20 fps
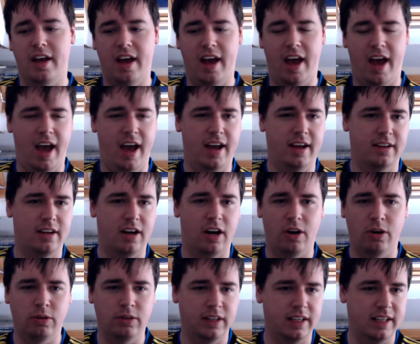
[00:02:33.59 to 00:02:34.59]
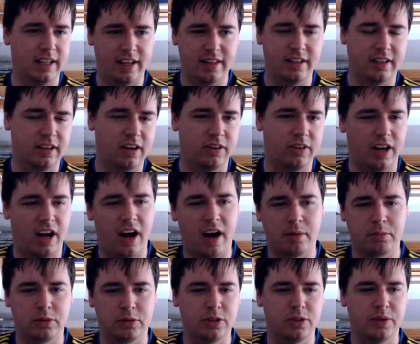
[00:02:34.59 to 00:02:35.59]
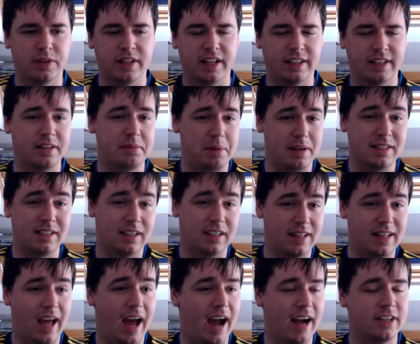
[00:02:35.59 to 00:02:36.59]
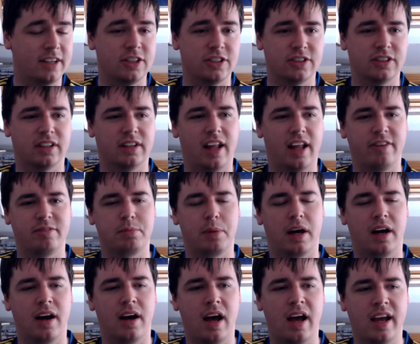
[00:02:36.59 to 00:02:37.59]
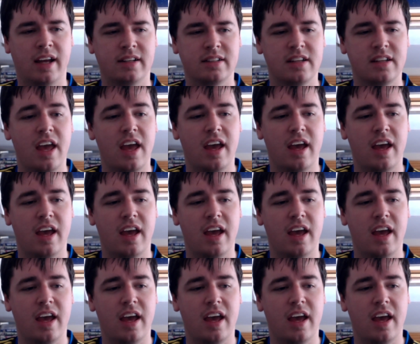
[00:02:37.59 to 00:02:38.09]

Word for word: Only I think Konohamaru and like basically the actors are left behind,